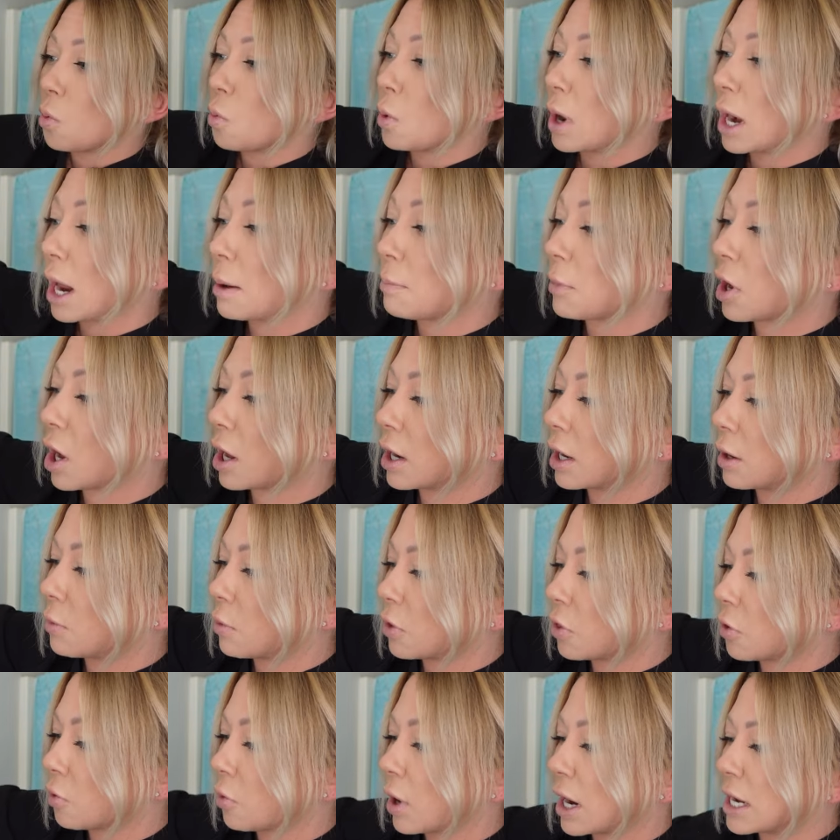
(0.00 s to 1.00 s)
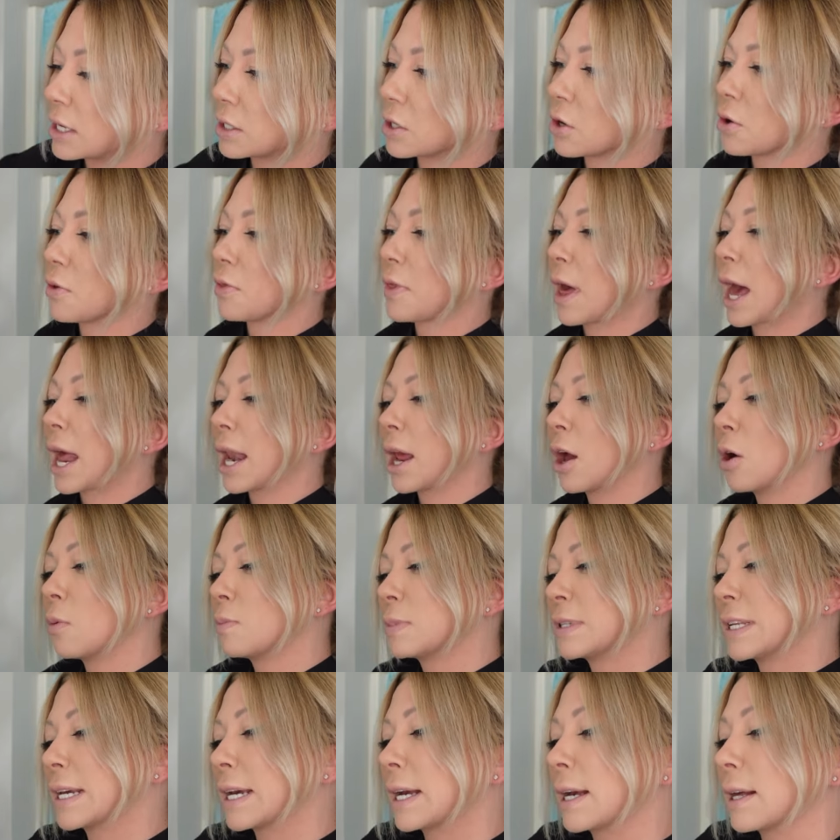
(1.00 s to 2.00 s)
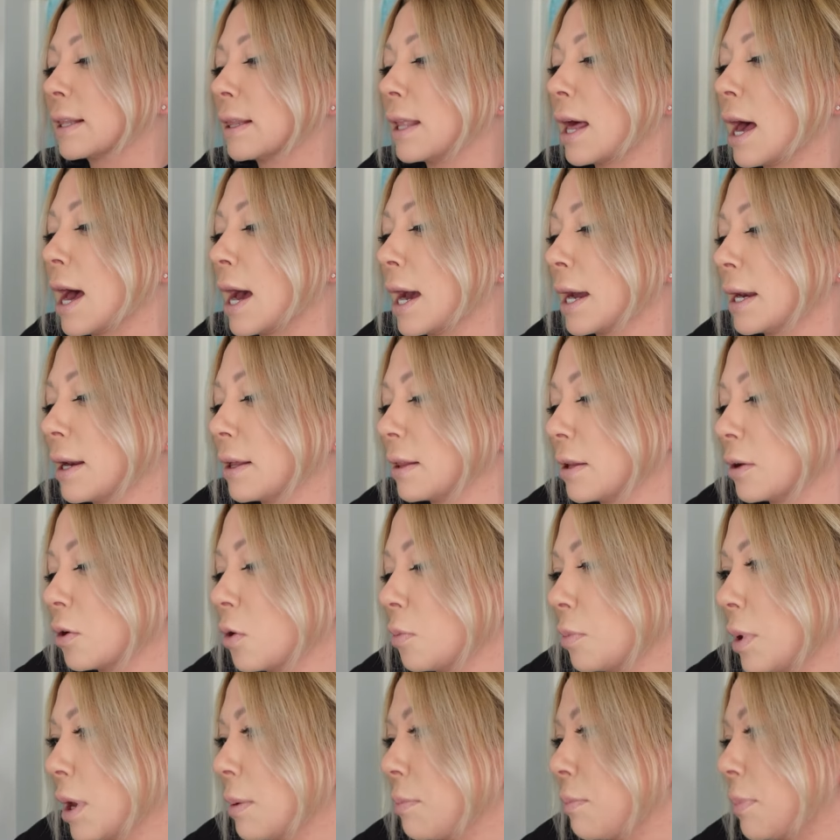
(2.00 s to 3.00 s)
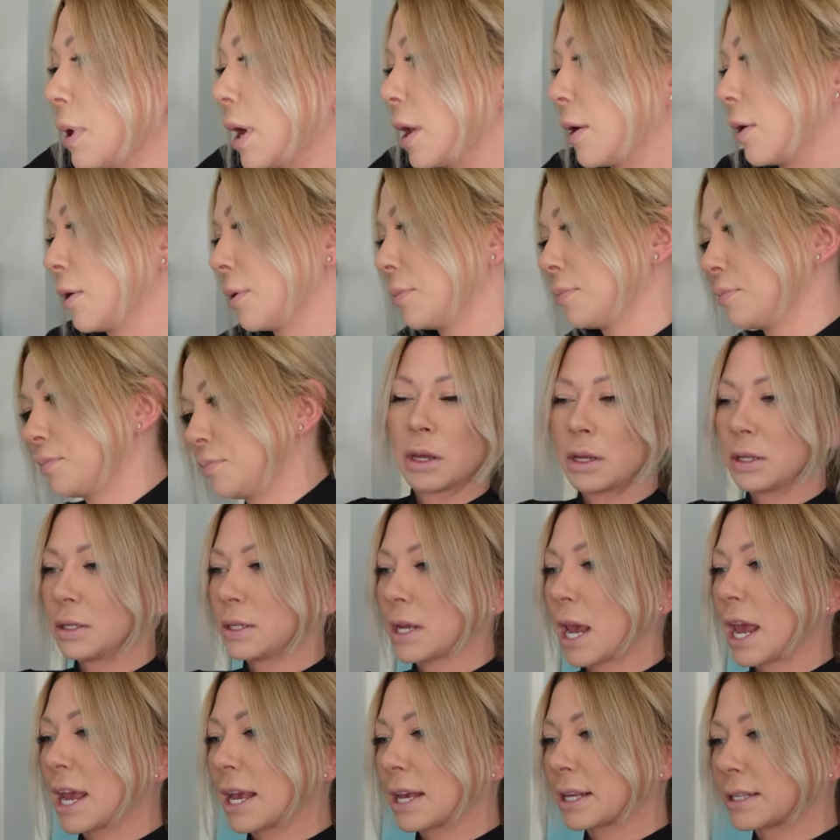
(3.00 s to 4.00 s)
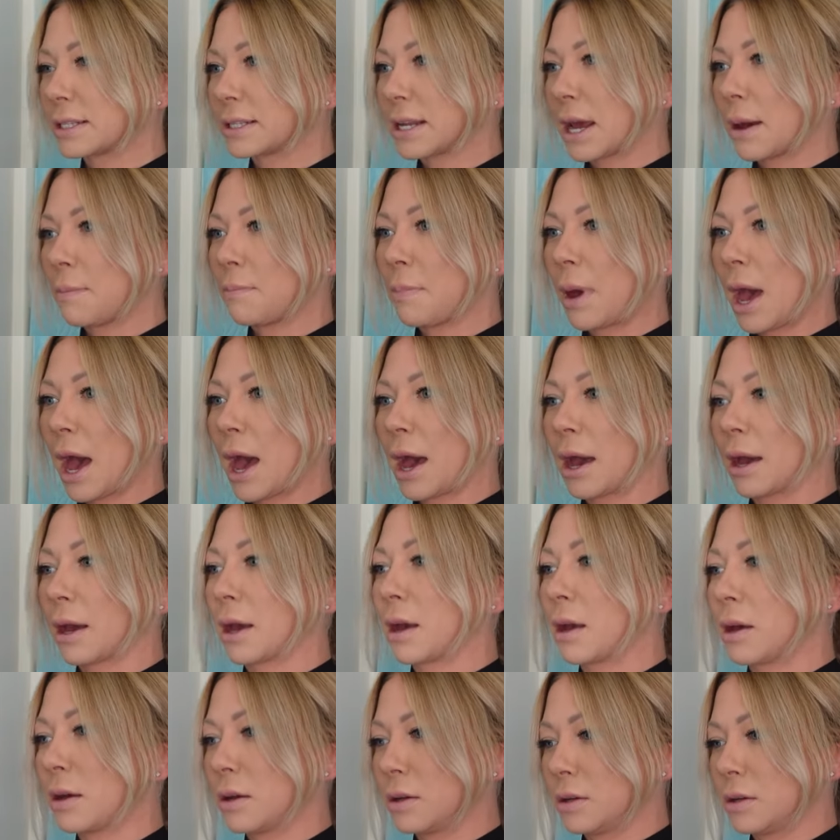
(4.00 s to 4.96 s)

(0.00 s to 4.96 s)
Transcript: When I'm cutting with a razor, that helps it glide a little bit better. Take a step back.